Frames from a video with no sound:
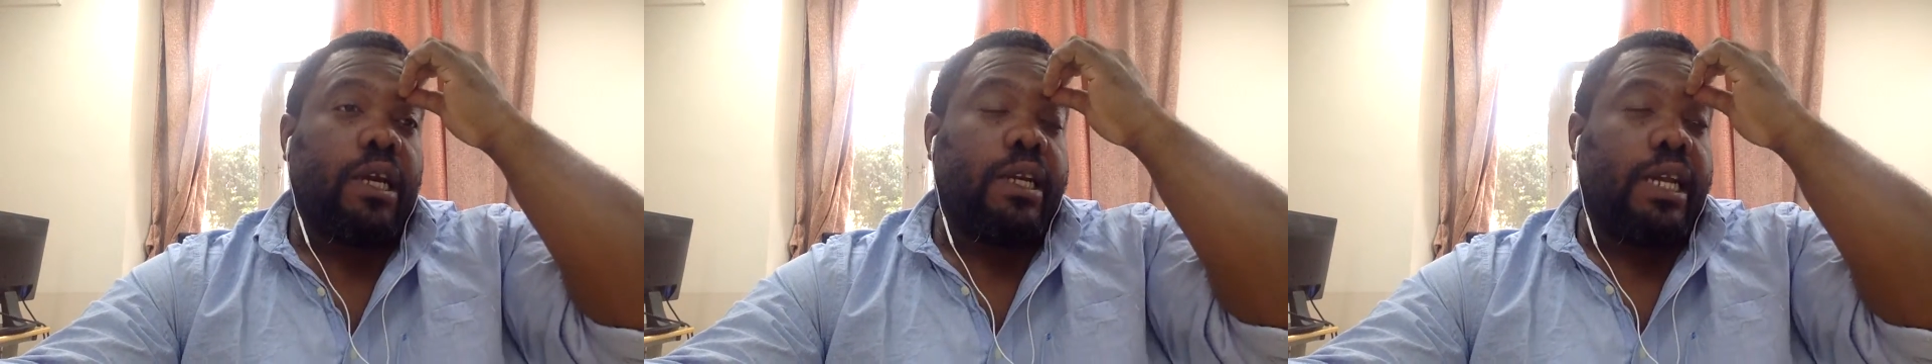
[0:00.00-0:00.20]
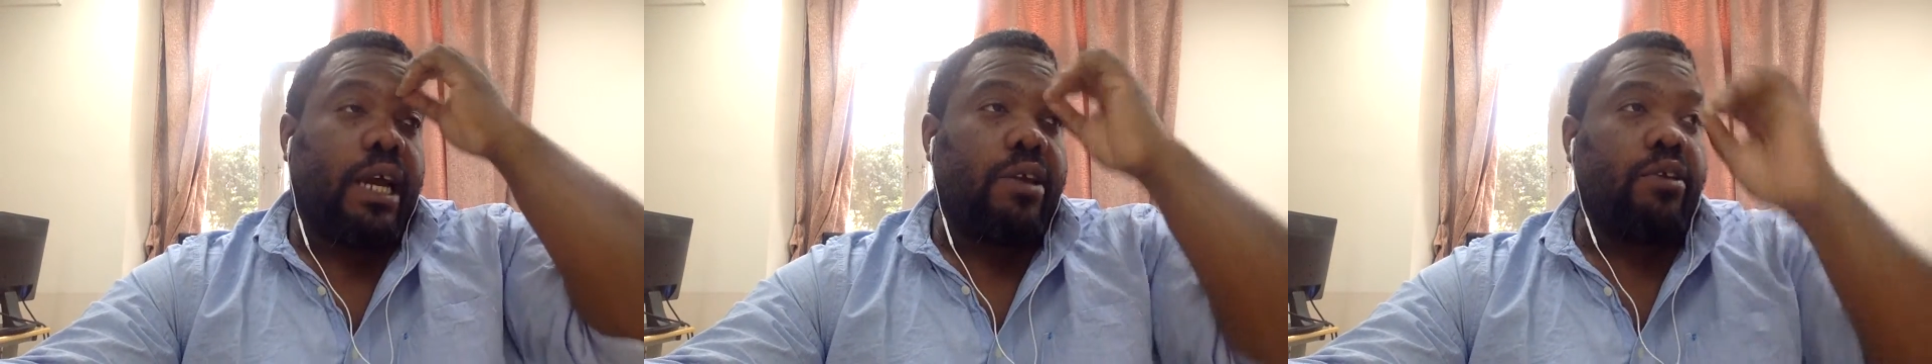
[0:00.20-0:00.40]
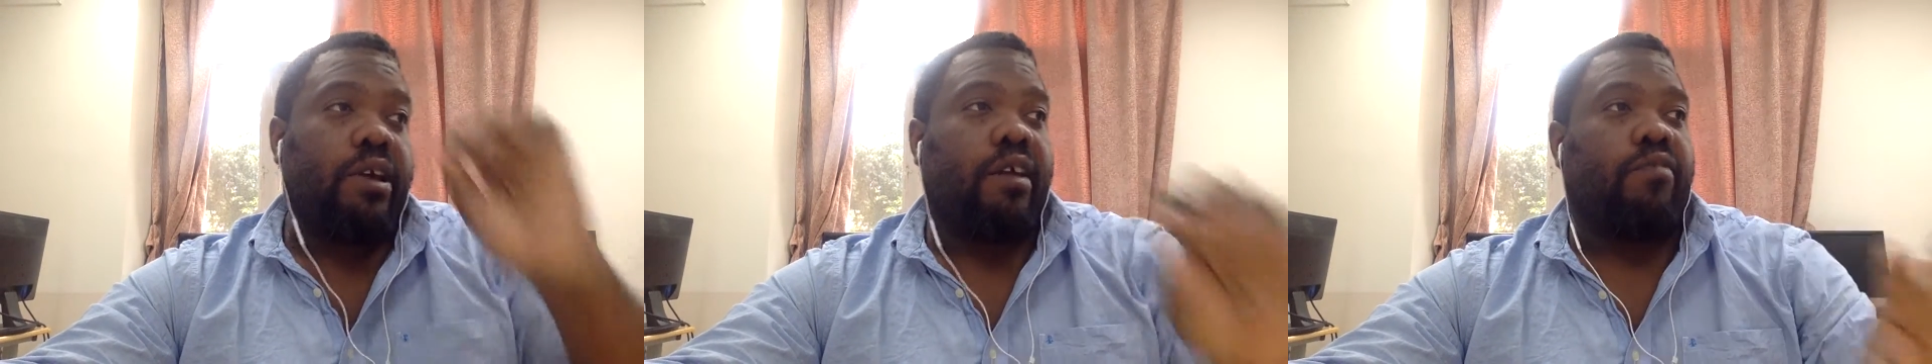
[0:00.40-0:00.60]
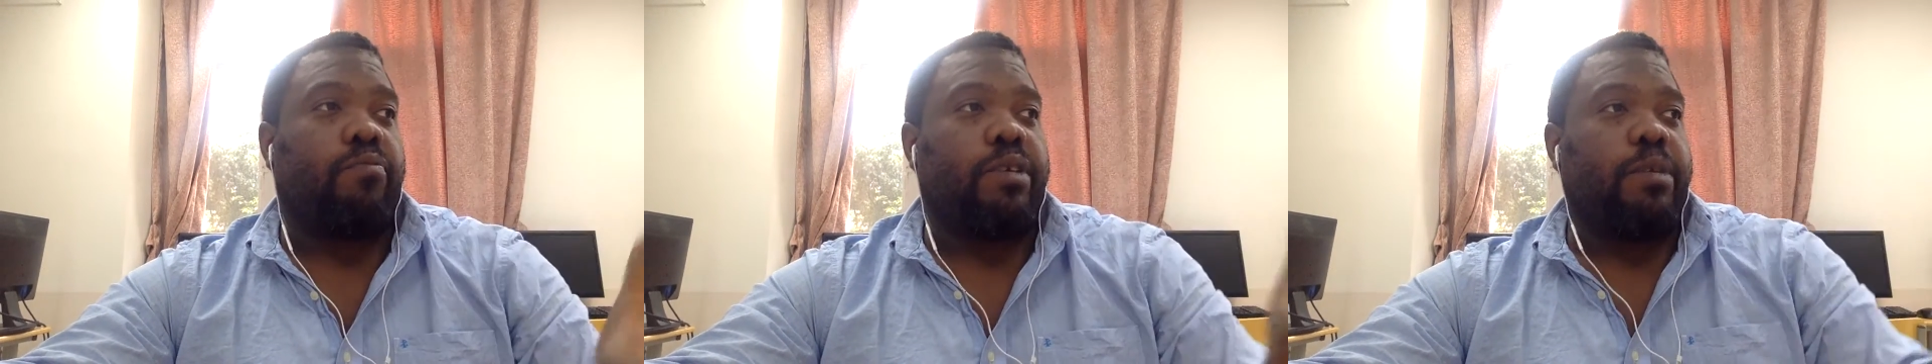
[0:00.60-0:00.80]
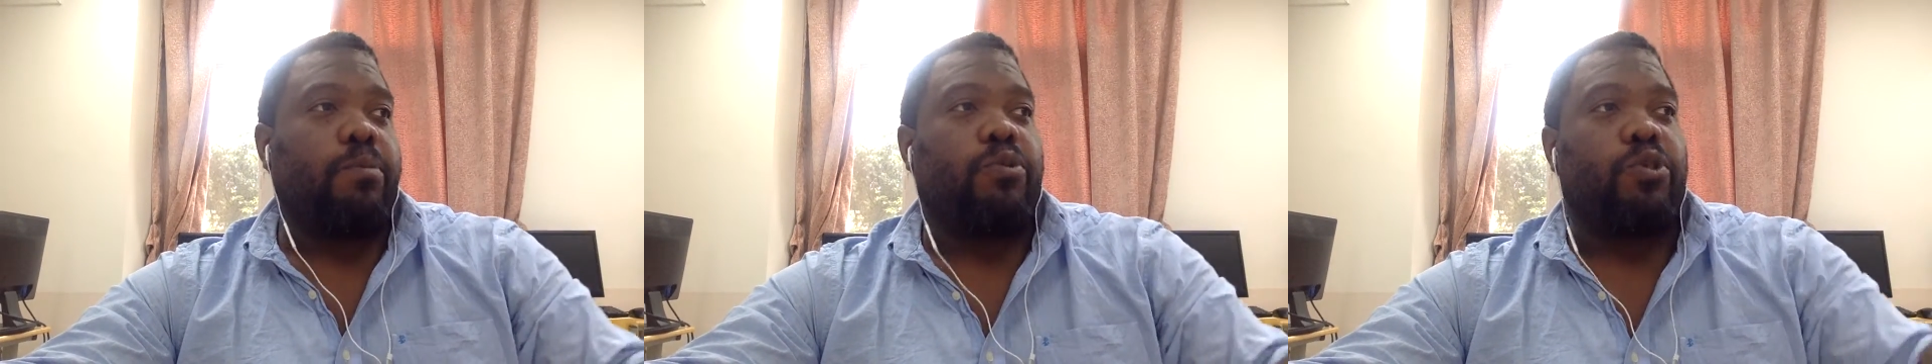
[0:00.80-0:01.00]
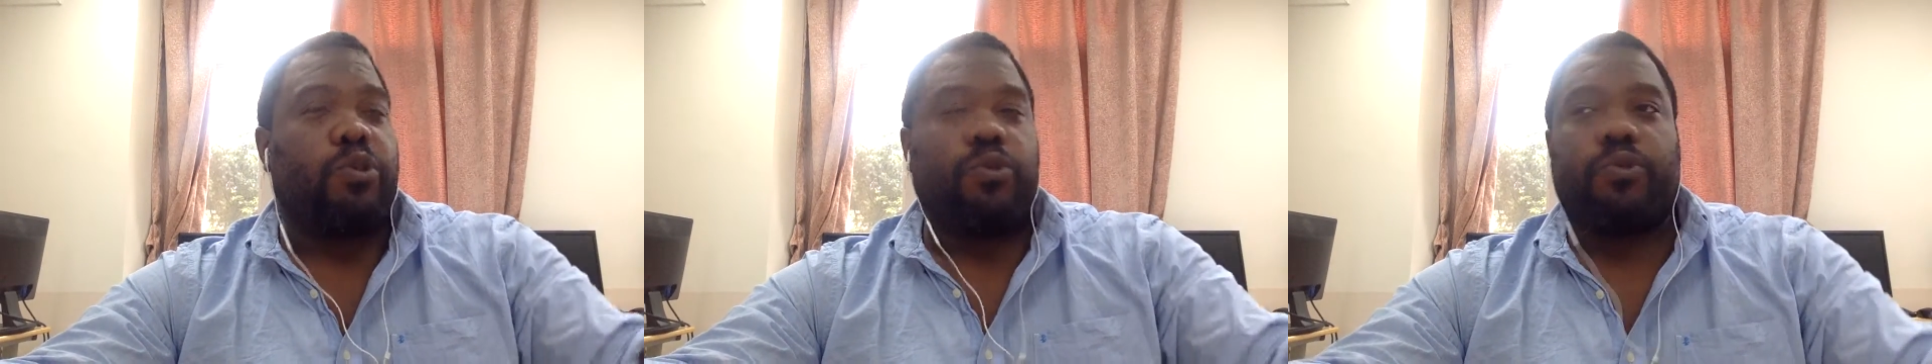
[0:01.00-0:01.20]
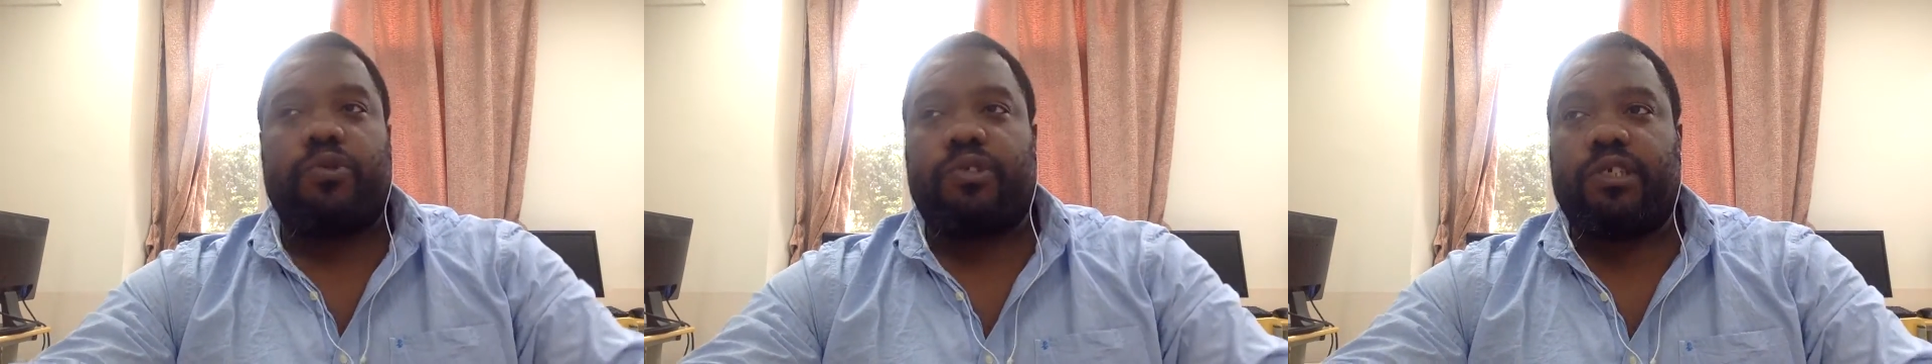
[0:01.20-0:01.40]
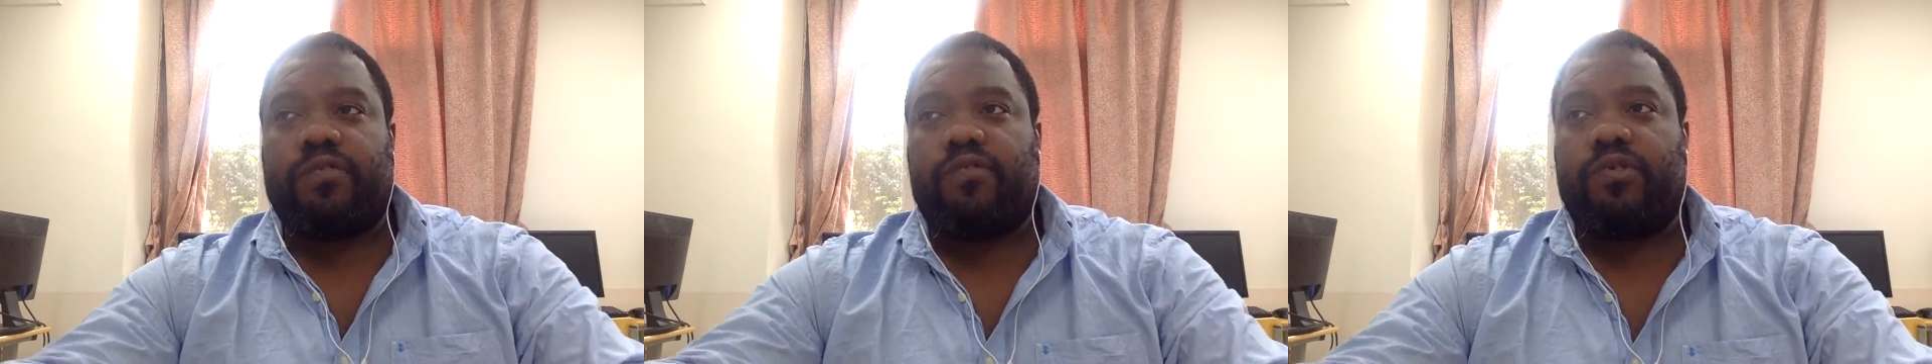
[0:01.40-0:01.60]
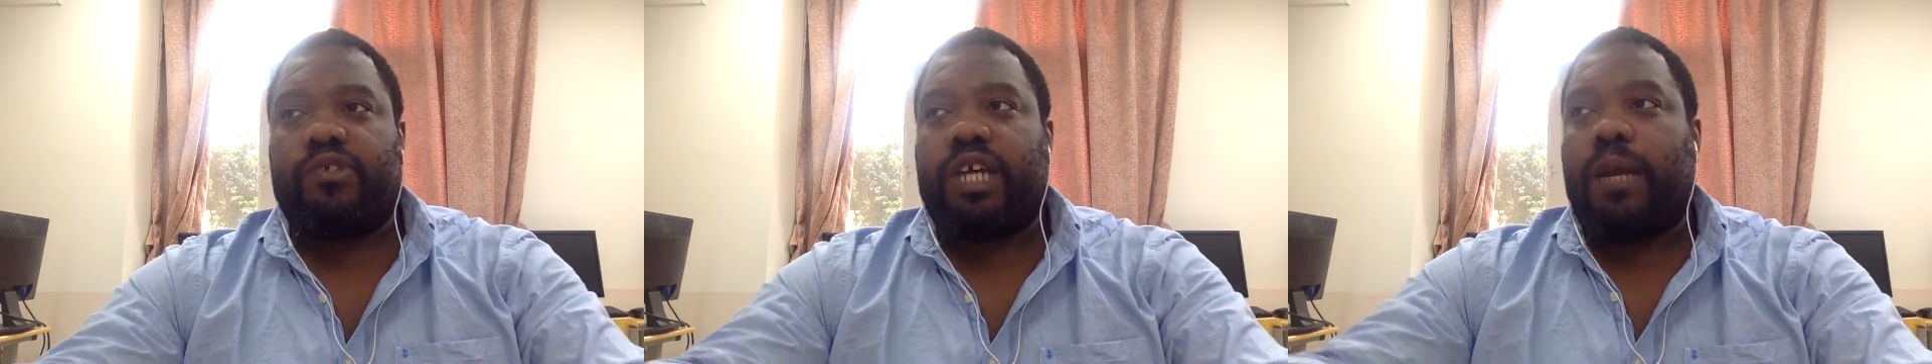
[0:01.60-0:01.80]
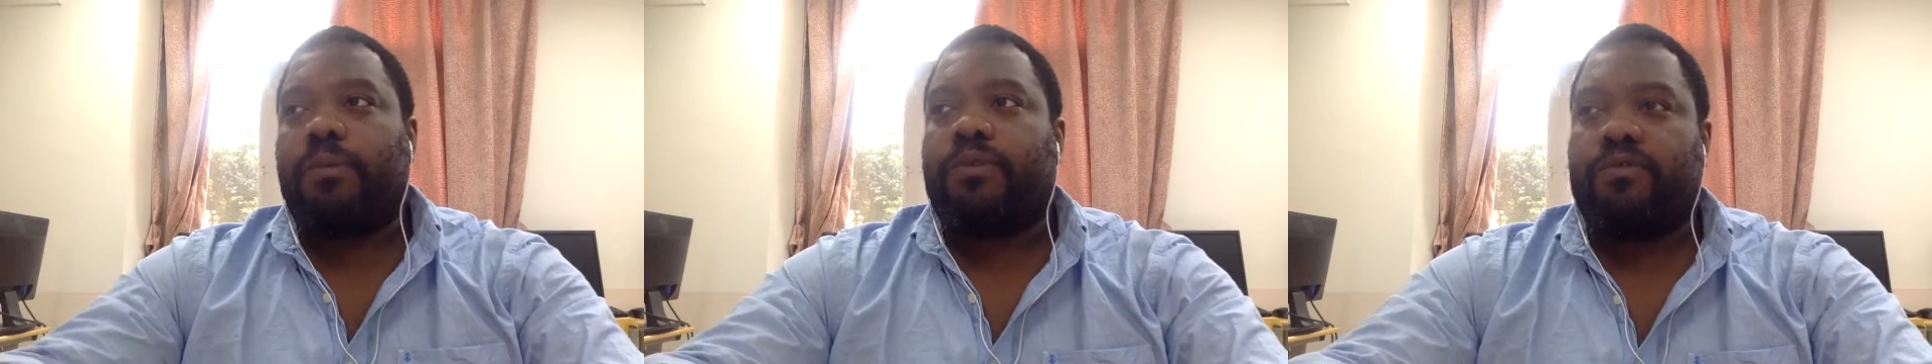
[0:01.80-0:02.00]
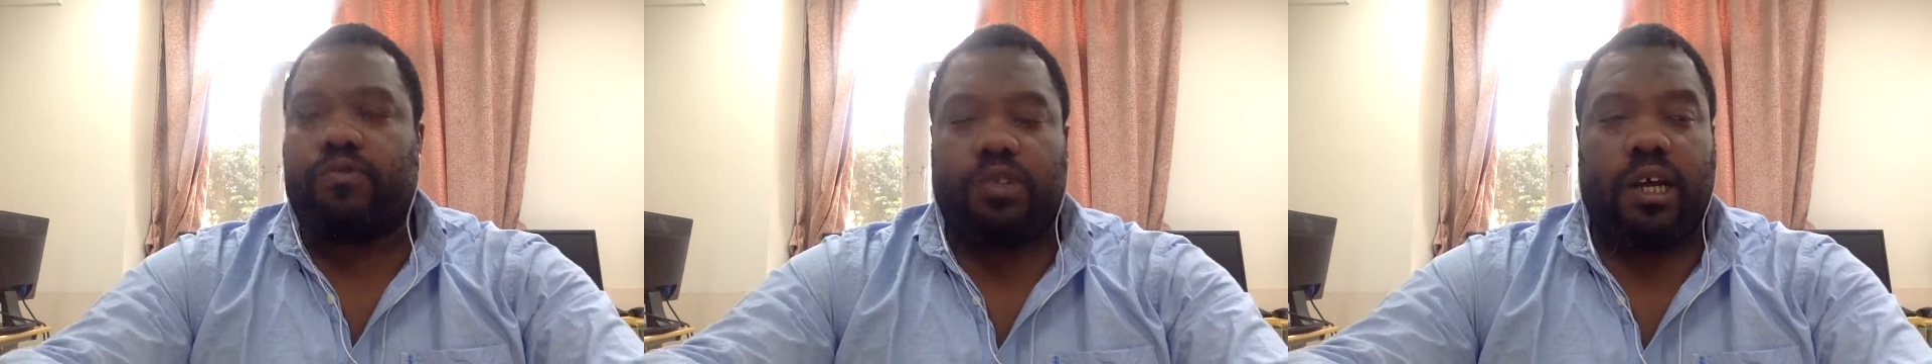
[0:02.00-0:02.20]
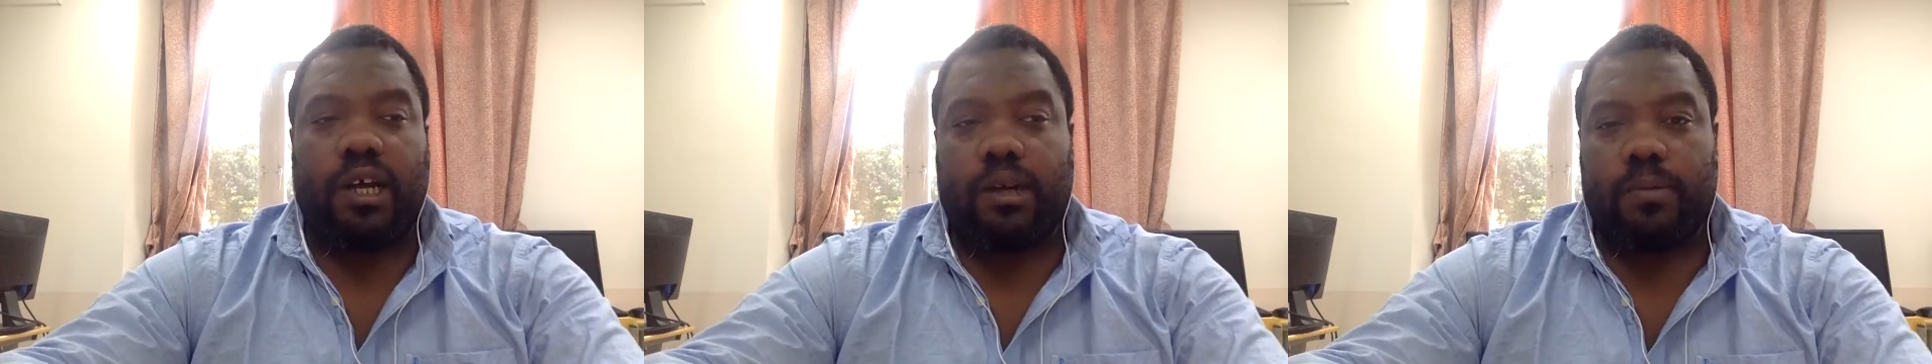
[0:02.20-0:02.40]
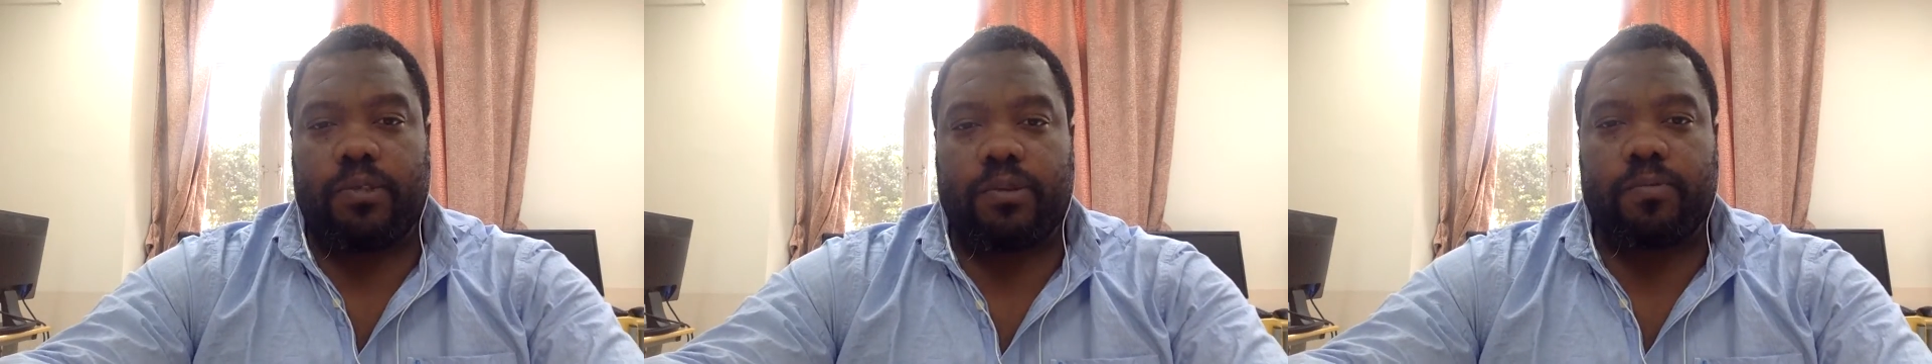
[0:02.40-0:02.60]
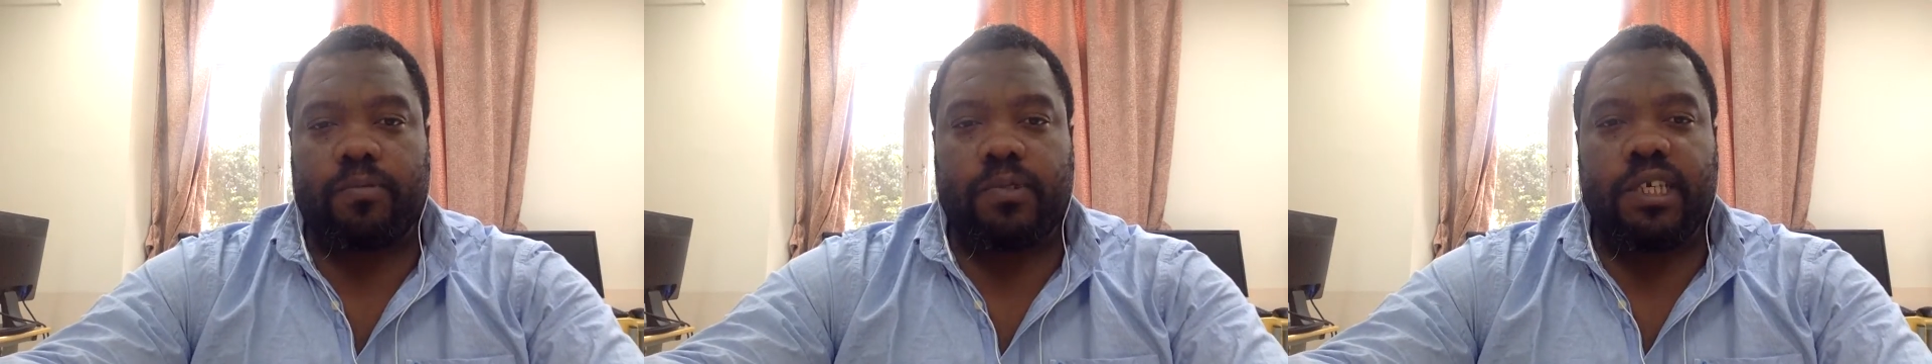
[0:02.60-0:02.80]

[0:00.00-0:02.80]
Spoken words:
now you have people doing different types of jobs.